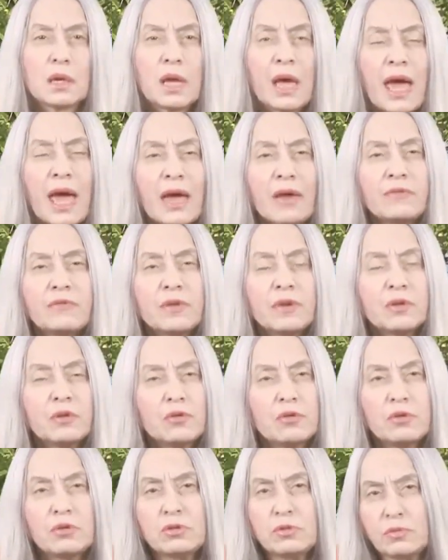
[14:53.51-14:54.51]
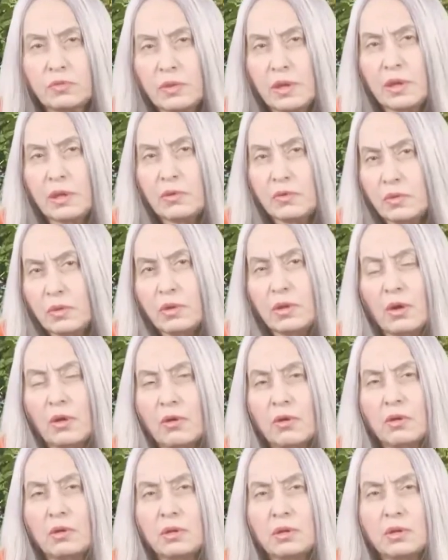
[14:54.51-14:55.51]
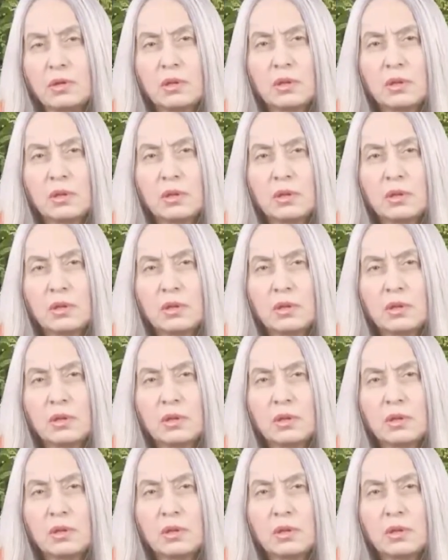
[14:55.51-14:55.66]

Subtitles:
having goodwill with all.